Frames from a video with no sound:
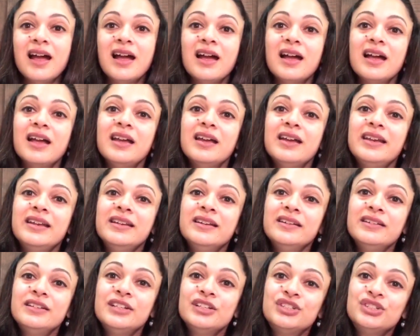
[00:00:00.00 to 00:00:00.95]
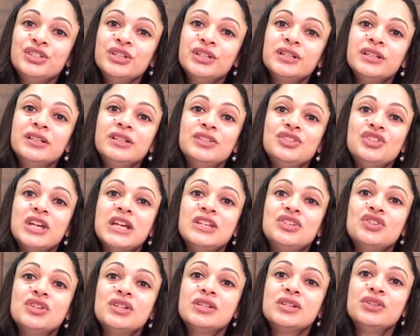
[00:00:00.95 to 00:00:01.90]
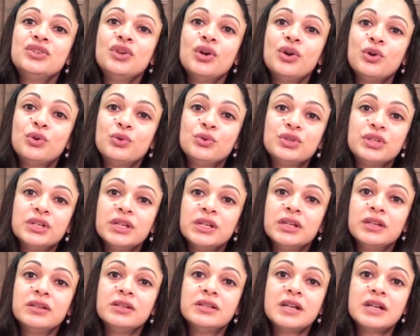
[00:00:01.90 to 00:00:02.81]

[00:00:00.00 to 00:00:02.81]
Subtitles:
In addition, changes in your routine,